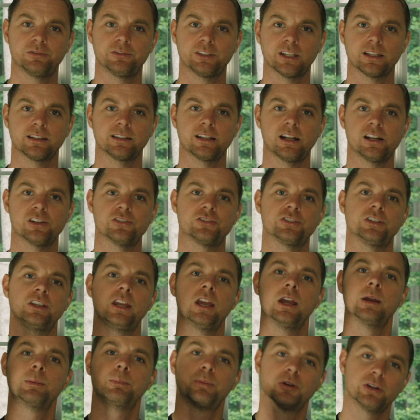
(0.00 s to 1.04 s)
of
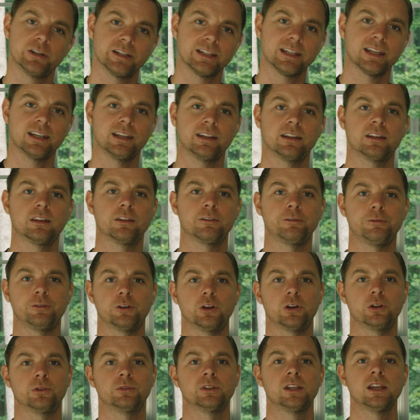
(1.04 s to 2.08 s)
technology, putting it into the
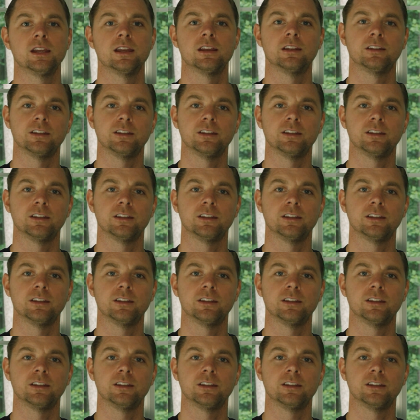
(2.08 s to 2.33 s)
phone.